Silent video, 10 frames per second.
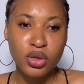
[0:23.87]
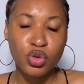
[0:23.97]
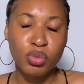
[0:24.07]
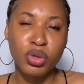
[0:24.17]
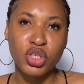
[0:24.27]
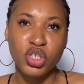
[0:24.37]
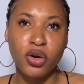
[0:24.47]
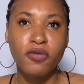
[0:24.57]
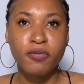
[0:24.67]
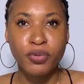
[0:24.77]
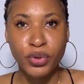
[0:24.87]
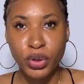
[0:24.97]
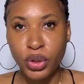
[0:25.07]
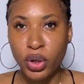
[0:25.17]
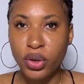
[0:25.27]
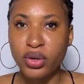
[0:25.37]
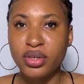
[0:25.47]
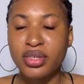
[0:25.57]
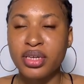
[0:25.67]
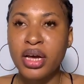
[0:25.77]
too much of
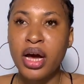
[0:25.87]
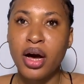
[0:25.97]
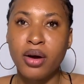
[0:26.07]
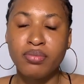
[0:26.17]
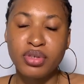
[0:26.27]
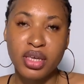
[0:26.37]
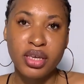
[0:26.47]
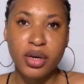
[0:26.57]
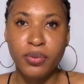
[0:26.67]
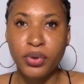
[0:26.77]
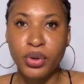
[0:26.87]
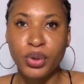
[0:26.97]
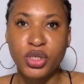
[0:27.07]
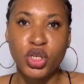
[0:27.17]
product, um, skincare product.